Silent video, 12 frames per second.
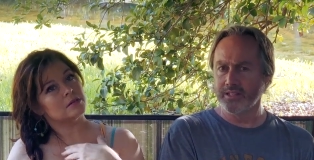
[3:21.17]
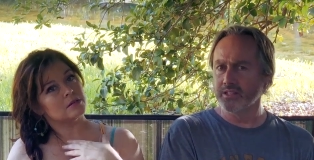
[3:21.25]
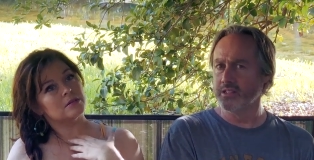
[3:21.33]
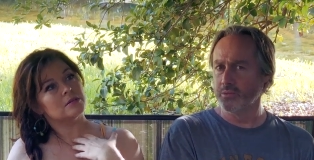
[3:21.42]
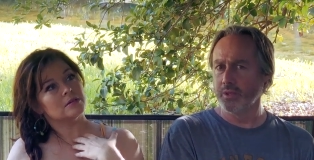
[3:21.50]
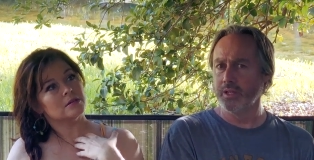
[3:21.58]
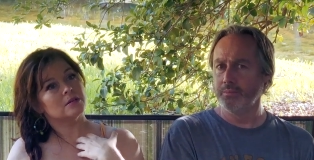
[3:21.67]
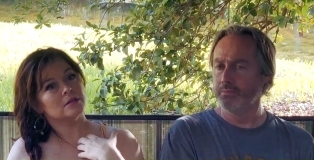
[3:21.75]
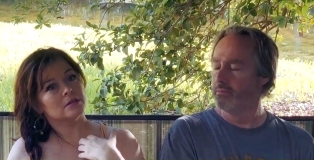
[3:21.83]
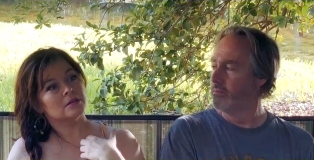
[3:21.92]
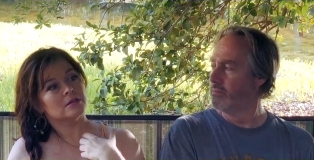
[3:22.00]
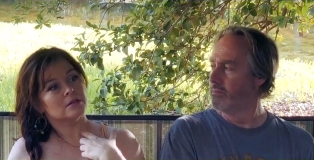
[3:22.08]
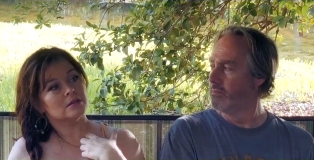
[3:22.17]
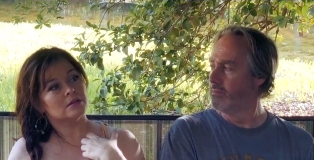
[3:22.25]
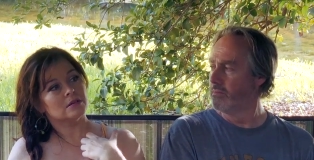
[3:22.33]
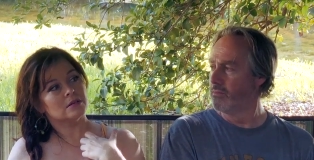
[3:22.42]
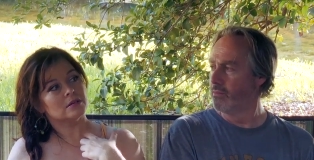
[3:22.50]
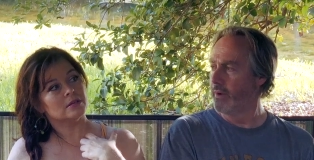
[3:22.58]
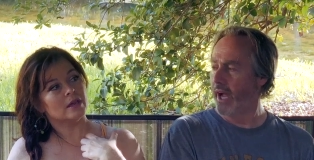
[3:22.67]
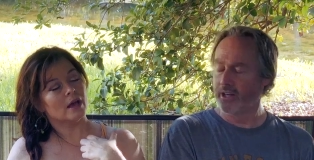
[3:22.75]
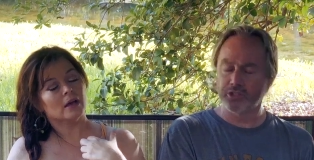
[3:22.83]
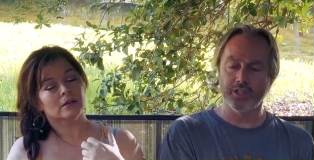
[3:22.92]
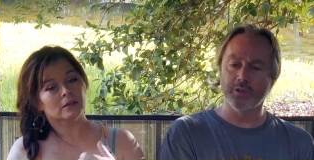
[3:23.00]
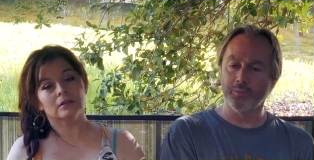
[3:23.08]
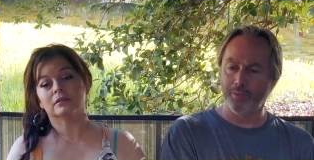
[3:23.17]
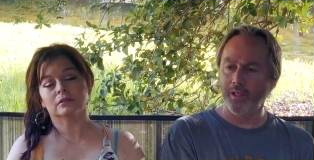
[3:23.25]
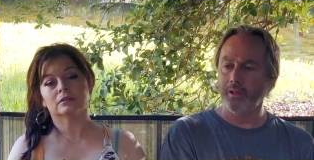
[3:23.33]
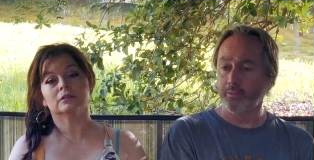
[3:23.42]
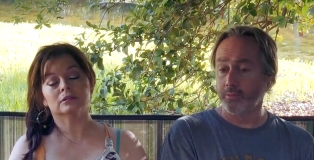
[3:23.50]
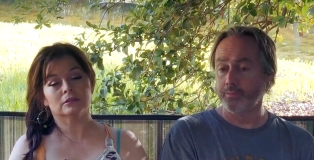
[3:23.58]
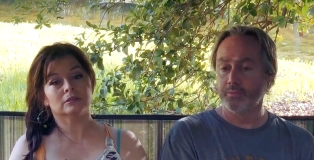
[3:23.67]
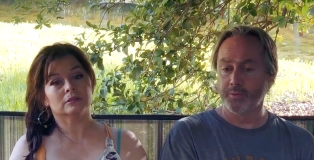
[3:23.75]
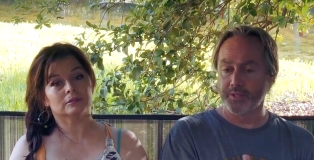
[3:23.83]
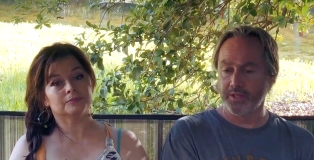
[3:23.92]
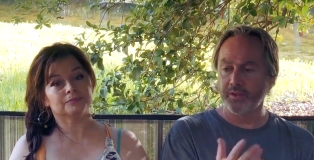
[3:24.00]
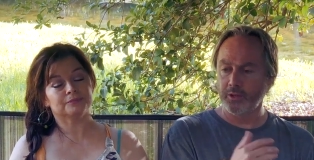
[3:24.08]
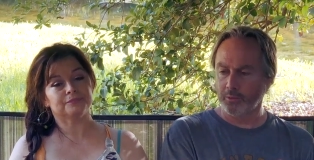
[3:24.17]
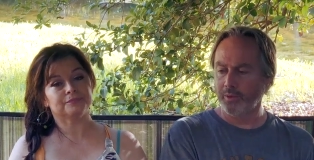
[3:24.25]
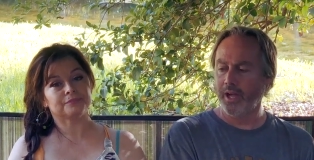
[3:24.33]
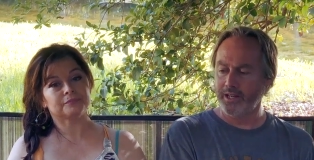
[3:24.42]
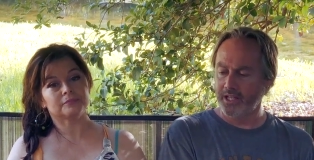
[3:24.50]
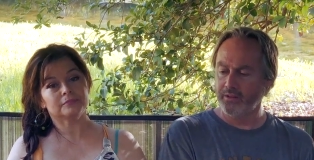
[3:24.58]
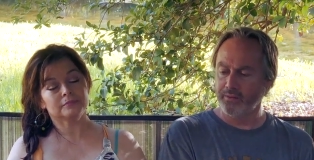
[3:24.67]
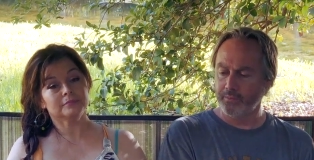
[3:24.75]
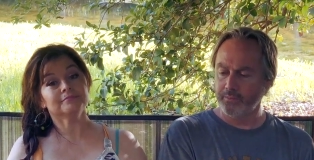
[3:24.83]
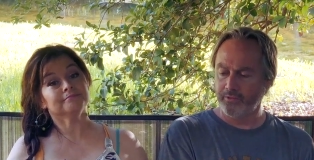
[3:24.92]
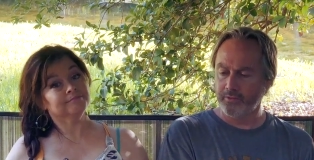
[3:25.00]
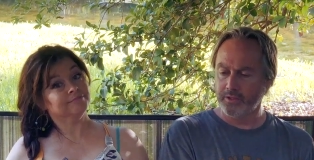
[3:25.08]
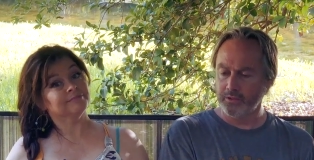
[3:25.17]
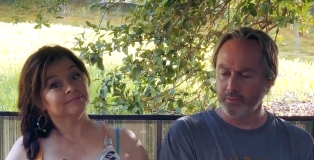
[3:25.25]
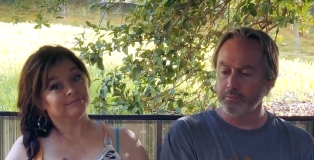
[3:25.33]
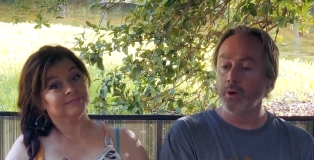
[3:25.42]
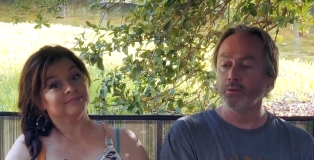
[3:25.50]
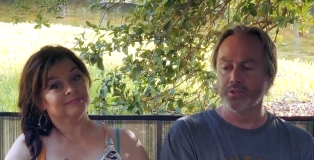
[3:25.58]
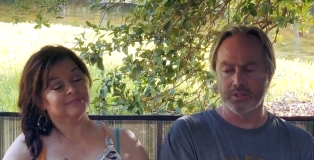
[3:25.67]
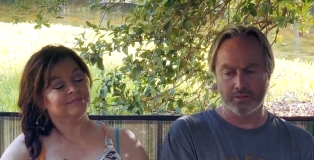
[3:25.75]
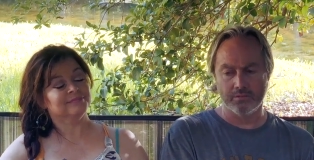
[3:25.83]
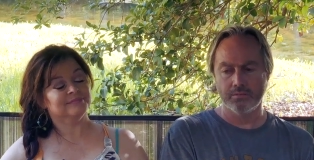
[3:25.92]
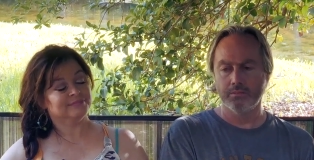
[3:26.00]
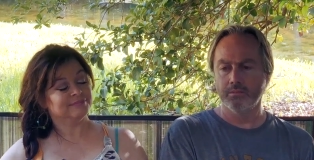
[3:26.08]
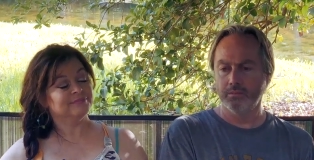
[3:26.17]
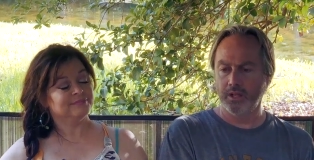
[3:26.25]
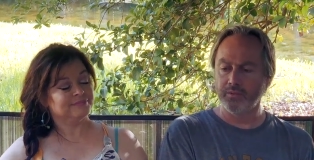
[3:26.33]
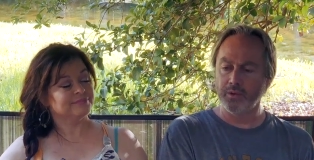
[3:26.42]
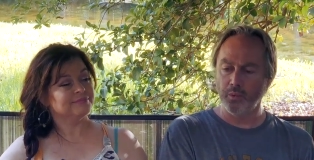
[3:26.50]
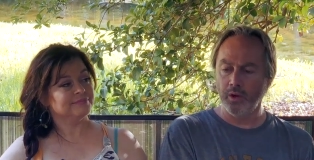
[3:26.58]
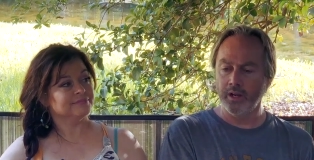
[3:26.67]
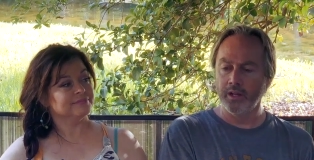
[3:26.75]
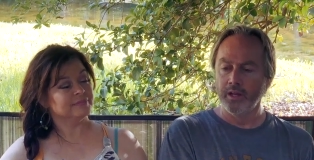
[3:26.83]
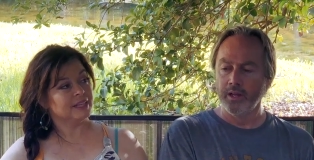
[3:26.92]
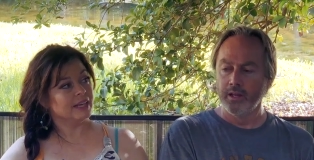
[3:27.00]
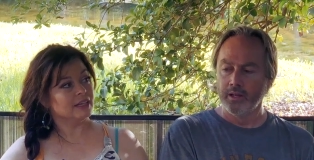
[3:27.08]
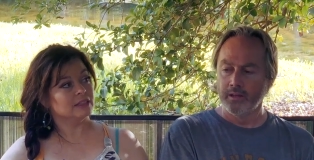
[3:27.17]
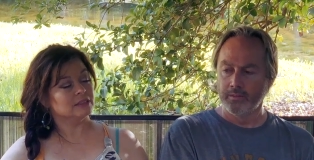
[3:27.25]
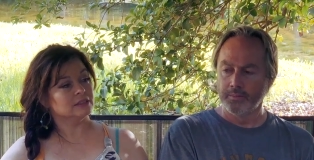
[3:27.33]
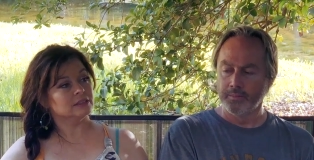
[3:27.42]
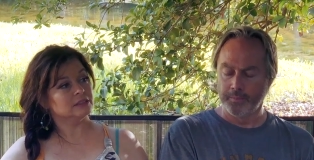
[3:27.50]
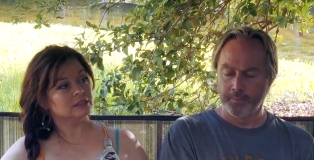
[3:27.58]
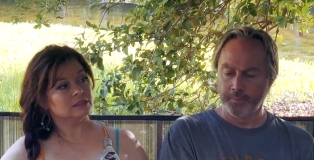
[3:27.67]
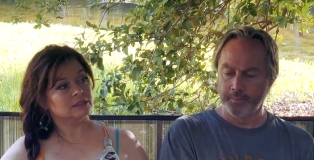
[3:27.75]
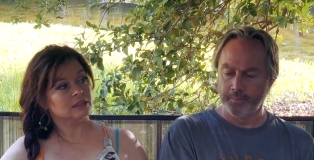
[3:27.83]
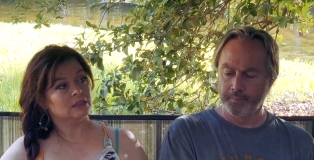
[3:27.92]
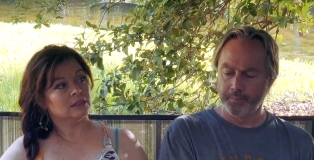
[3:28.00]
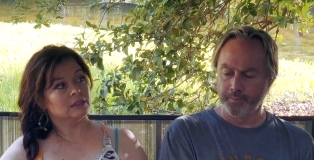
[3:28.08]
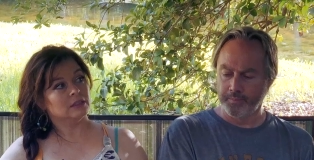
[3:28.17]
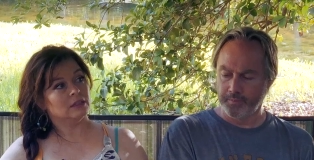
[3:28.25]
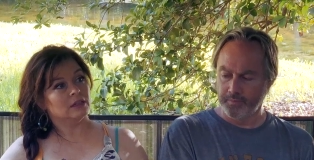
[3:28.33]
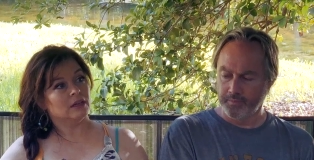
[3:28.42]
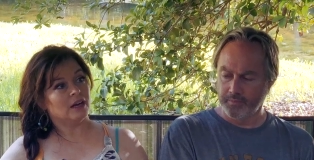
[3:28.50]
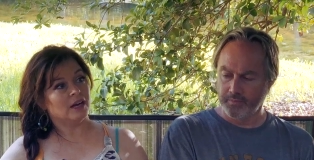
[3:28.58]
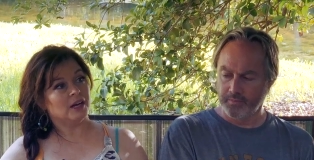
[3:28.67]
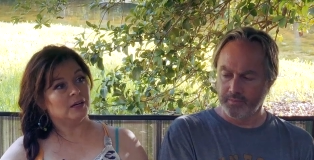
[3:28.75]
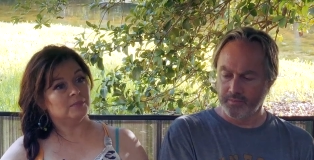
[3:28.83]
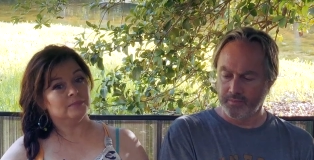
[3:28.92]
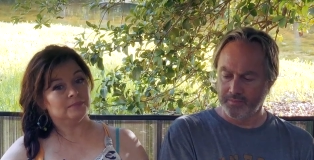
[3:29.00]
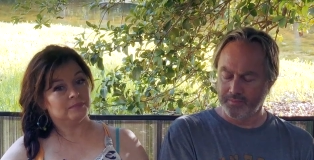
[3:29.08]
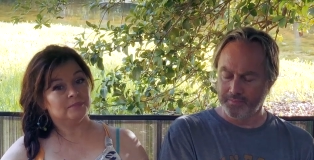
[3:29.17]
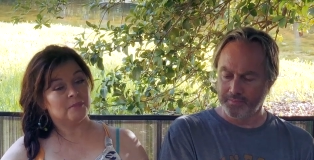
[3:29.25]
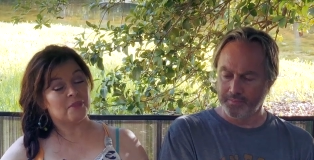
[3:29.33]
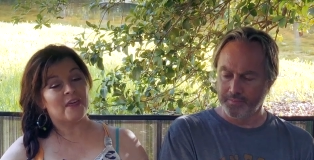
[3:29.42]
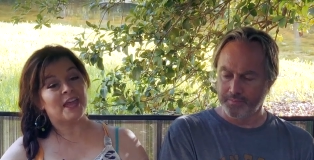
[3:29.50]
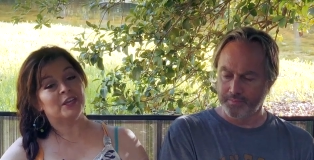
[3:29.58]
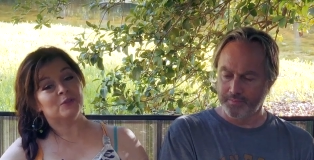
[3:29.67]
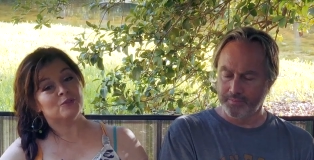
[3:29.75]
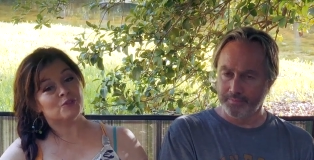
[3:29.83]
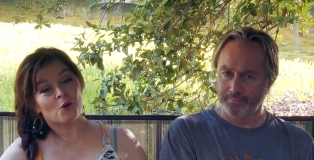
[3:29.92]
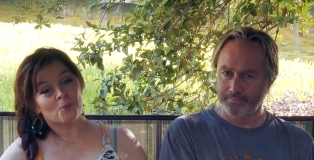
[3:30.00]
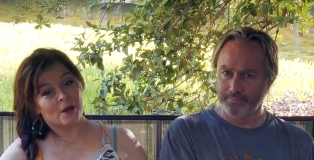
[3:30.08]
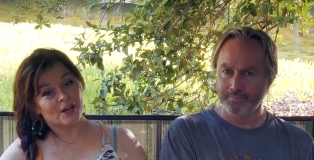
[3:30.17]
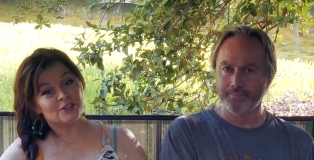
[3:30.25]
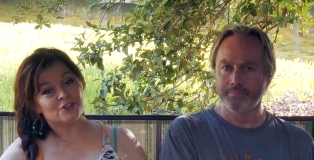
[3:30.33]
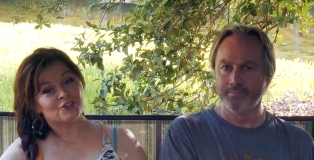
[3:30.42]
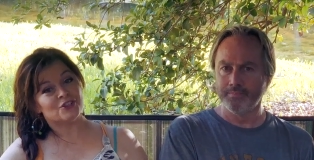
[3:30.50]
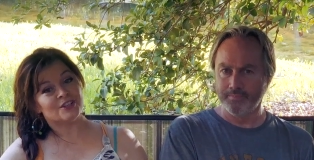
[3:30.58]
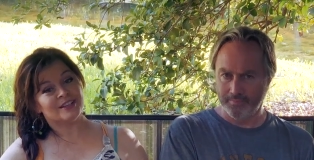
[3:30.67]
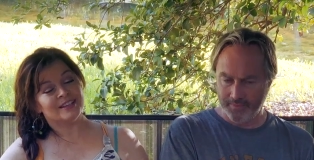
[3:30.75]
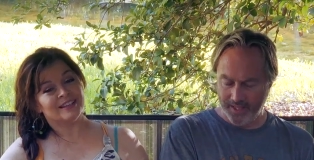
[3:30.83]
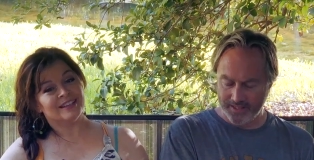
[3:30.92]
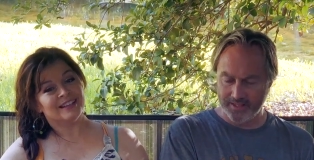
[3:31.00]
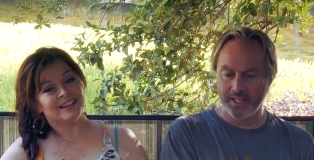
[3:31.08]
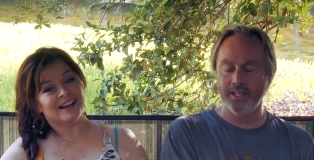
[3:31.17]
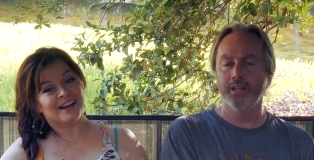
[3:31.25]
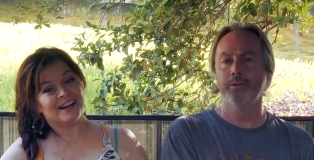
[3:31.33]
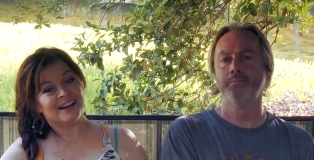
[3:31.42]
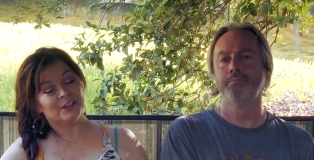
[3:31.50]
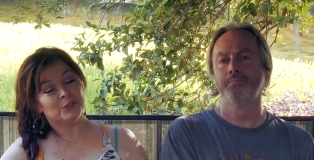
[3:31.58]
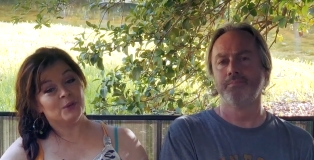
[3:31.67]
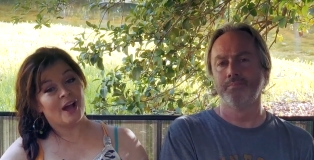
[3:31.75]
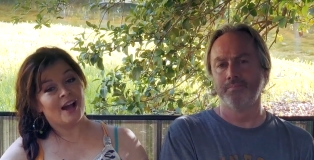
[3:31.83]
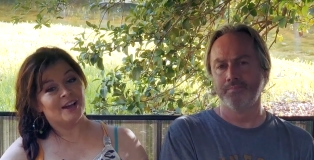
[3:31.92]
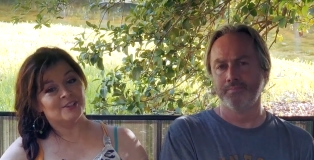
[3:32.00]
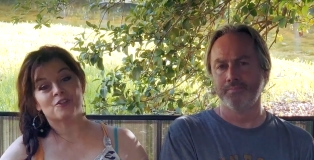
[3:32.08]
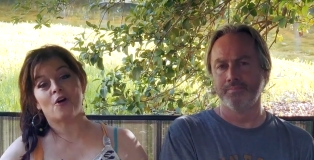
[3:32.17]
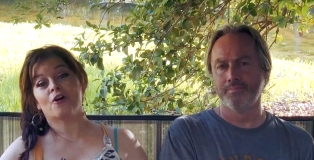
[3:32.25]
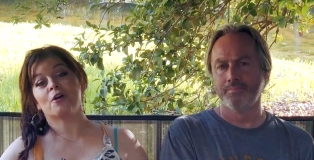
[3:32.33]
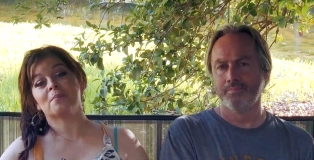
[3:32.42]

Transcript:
Speaker 1: cases we yeah. actually specifically reply to every, to most everyone.
Speaker 2: Yeah. Um, but thank you so much. Yes, thank you. Uh, you guys are